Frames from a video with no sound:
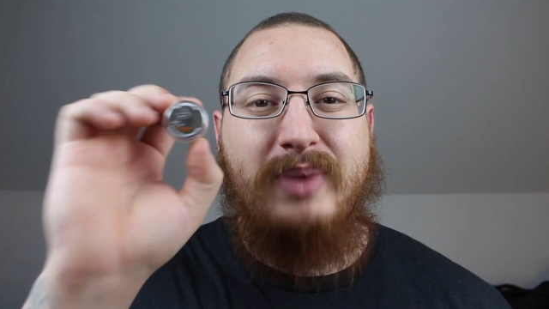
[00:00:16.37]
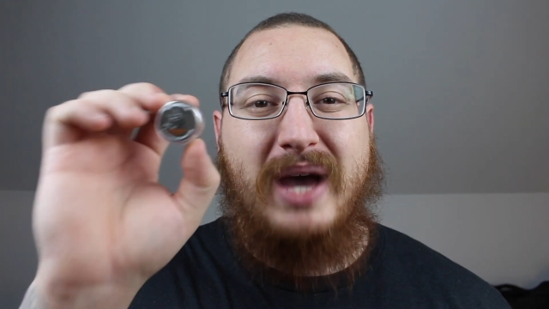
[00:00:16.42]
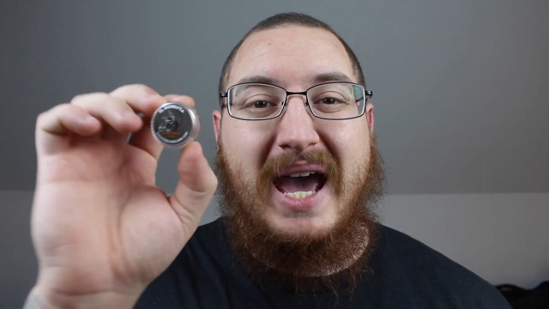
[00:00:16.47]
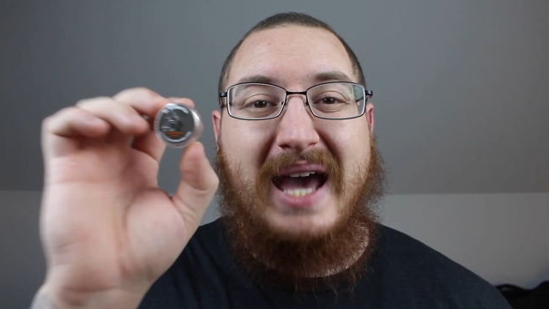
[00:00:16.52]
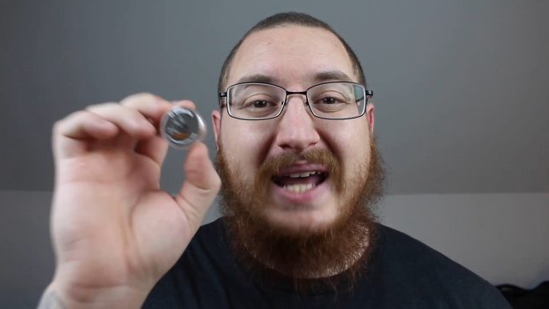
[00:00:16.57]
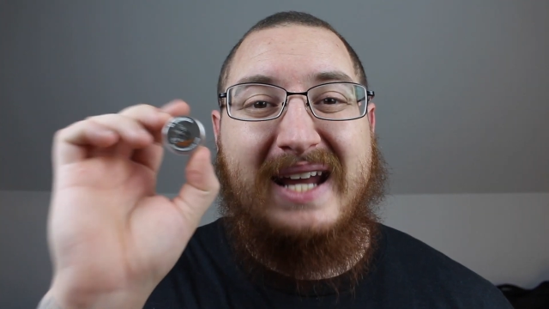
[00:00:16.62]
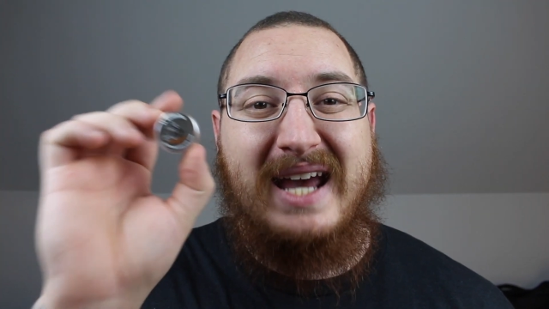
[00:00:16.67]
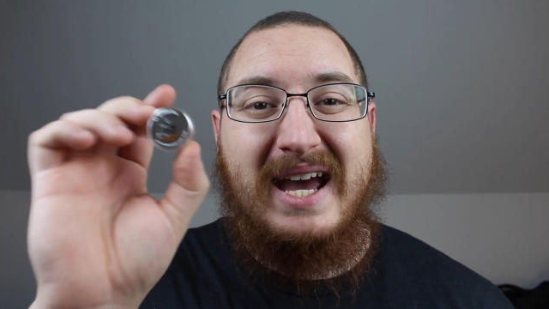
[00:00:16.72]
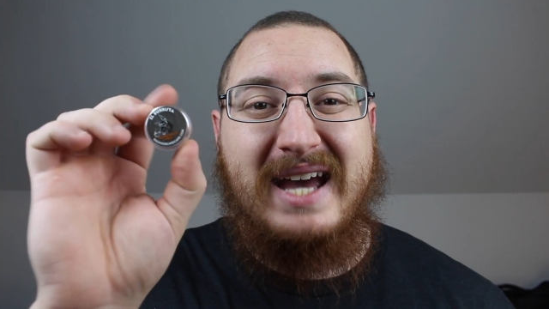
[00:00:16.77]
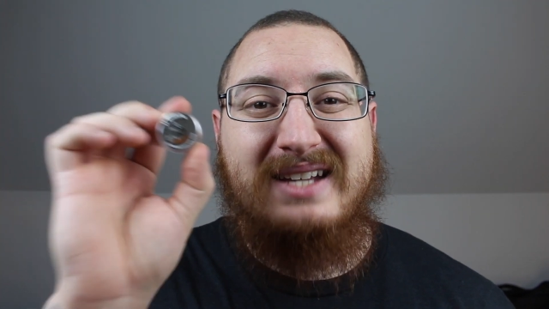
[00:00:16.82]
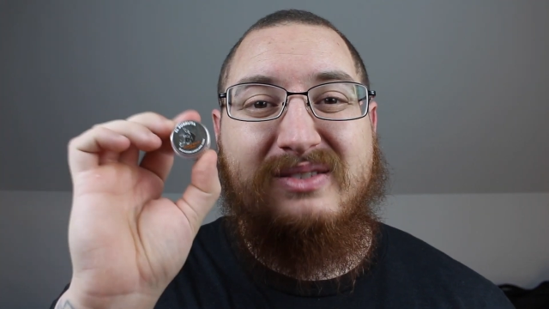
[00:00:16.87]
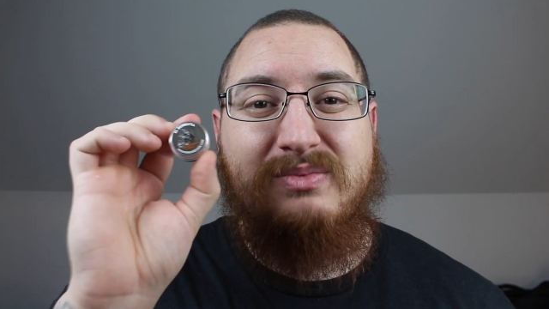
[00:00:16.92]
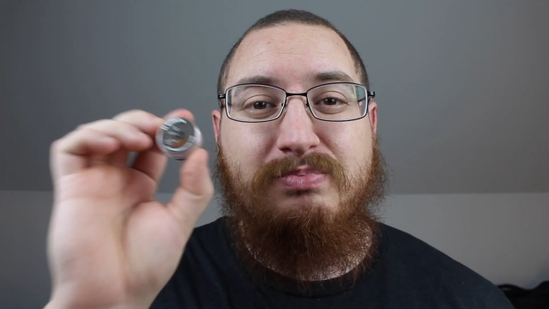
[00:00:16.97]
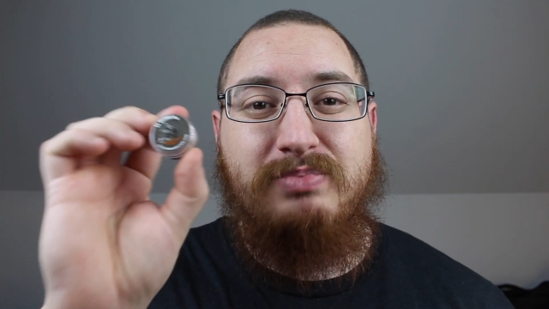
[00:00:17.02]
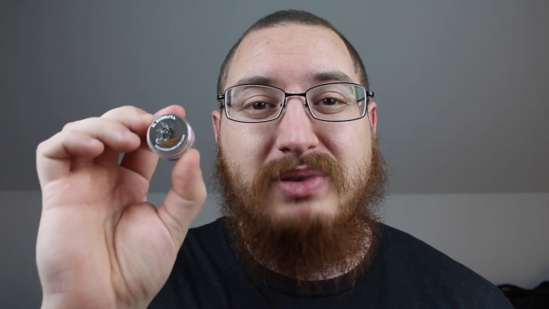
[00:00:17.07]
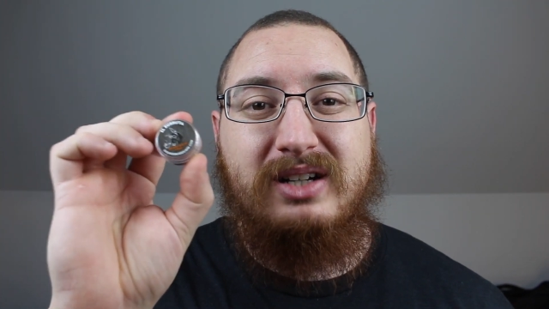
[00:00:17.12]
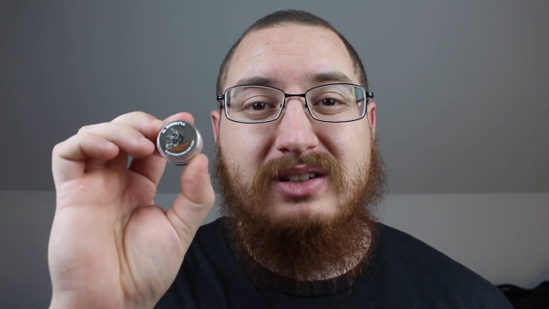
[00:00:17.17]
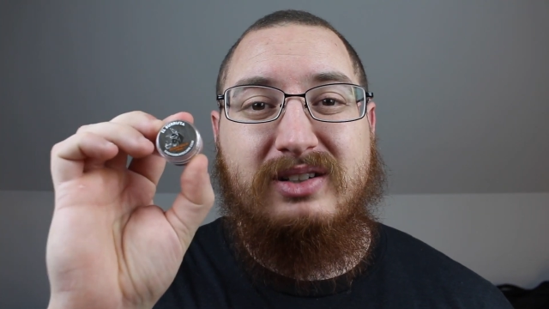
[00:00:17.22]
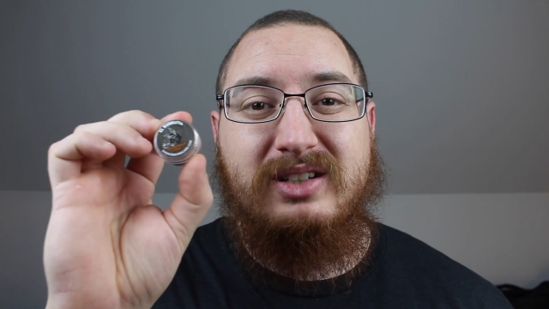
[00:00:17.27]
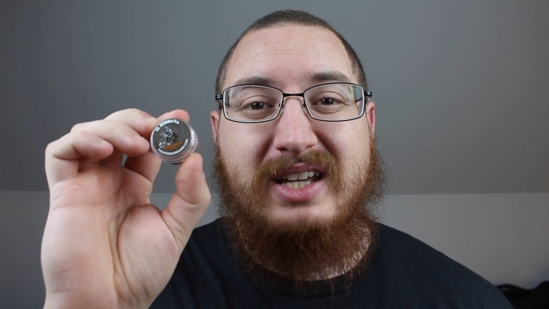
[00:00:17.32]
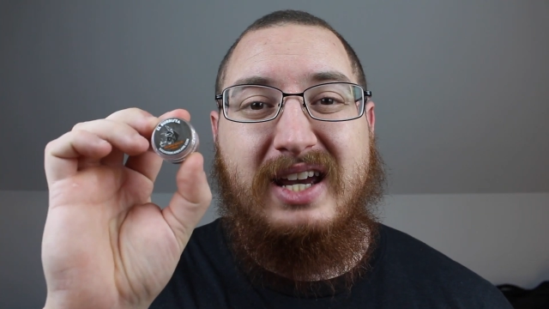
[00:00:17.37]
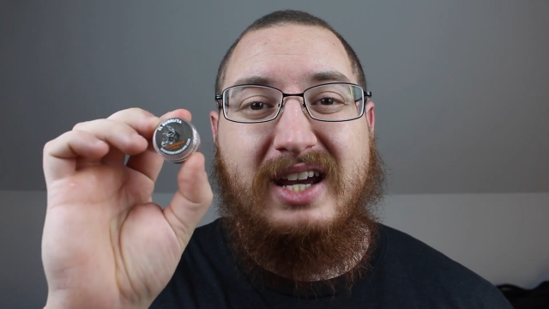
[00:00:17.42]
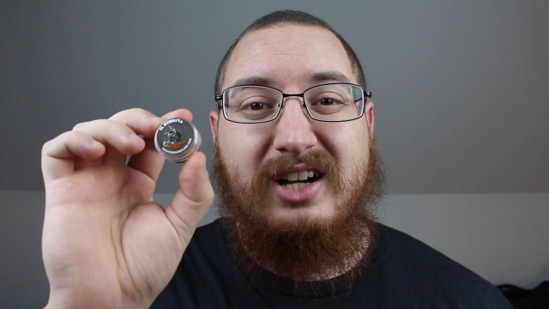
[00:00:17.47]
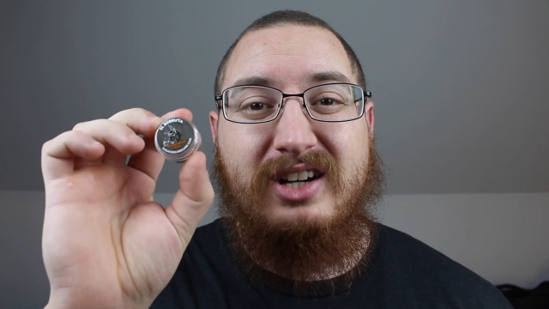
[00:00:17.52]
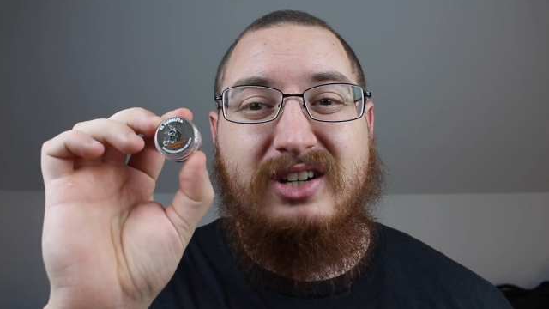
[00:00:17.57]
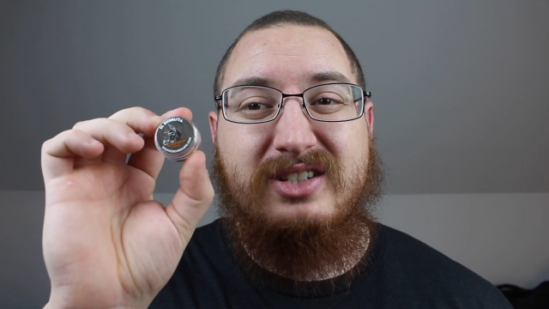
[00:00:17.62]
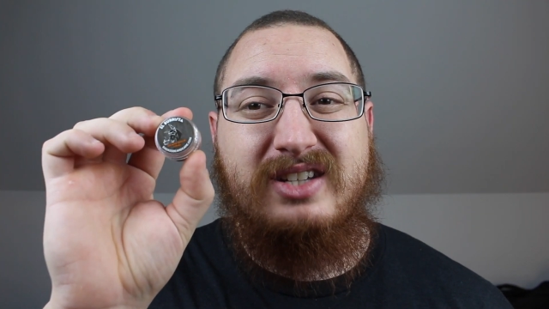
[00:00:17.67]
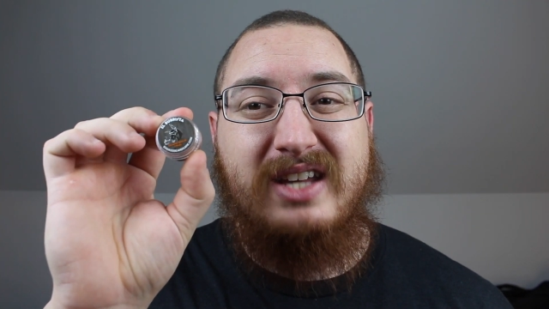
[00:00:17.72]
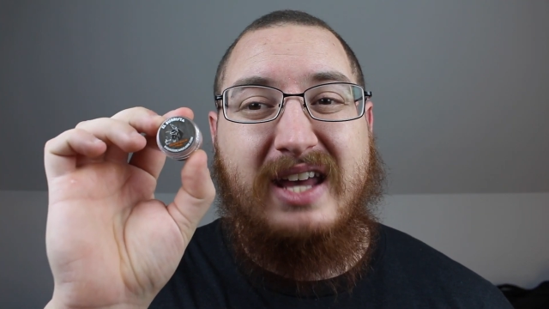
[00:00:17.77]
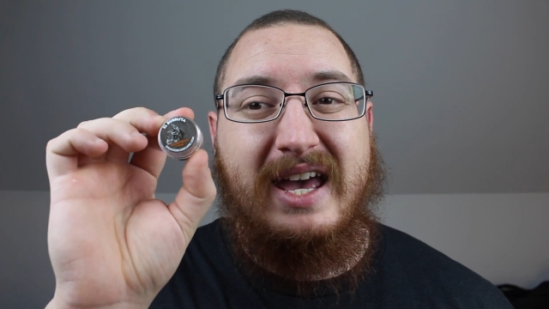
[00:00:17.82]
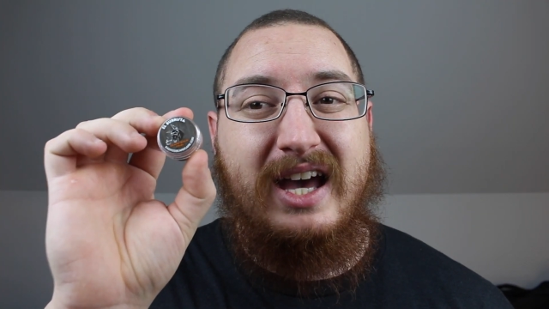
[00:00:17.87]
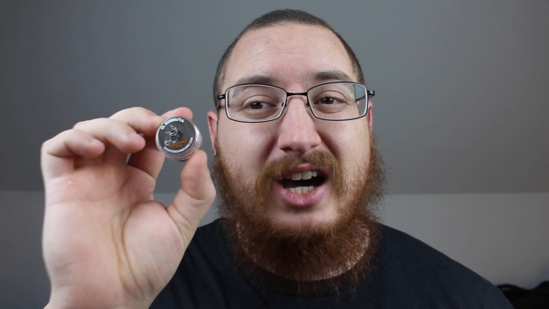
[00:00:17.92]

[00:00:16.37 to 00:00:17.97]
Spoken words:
Badass Beard Care's